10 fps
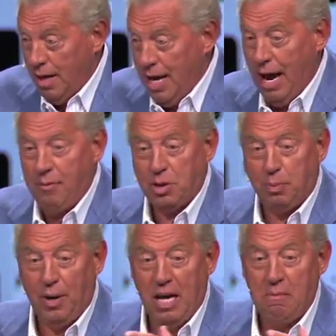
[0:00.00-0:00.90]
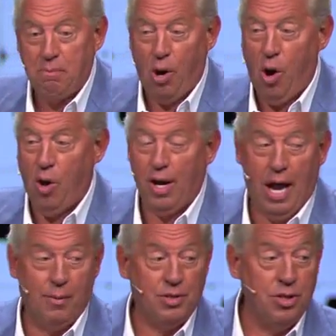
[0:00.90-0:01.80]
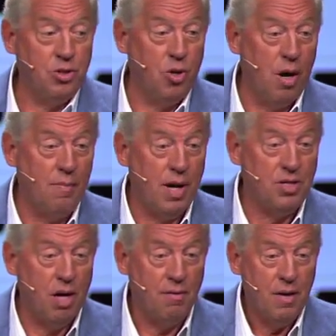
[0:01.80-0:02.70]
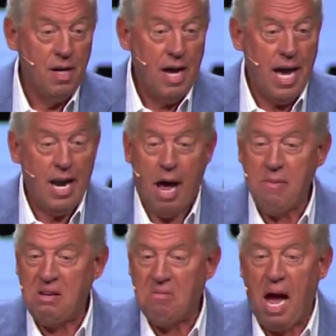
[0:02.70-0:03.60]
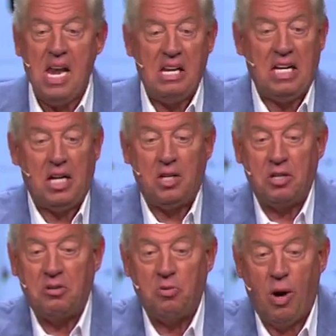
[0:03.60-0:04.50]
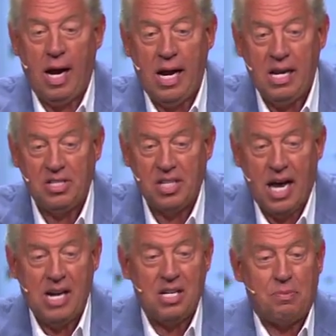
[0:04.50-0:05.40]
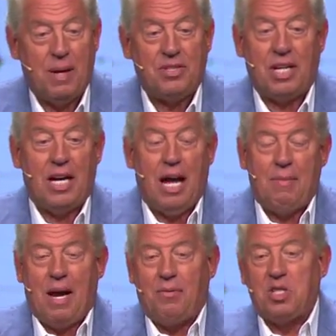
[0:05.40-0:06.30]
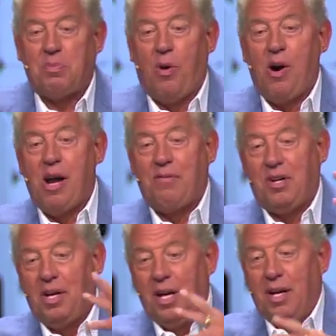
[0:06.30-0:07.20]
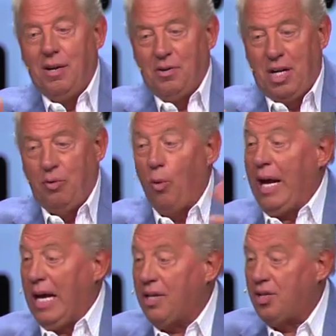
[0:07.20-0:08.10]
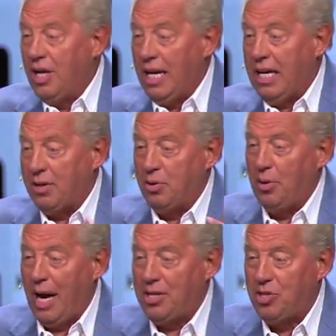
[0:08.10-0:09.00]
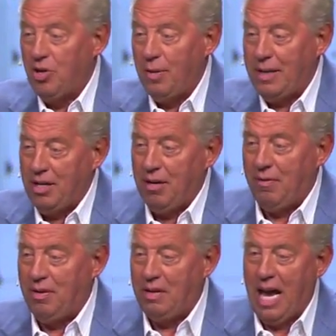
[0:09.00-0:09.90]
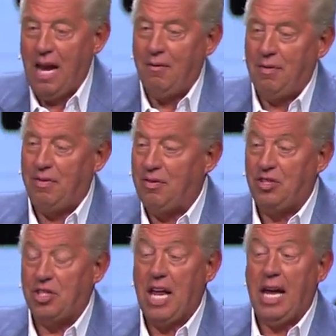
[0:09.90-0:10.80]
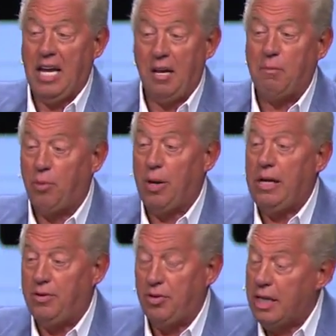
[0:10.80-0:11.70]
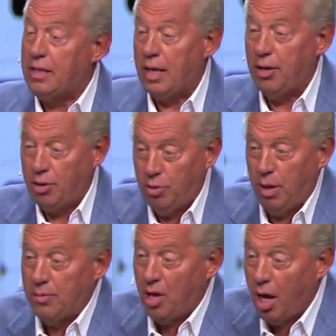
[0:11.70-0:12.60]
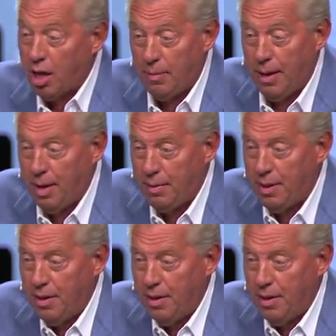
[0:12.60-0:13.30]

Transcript: And I was playing ball, and I was enjoying myself. And I didn't get good grades, and I just basically, I was smart enough to wing it and get through high school. If you just hang in and breathe, you get there. You know what I'm talking about.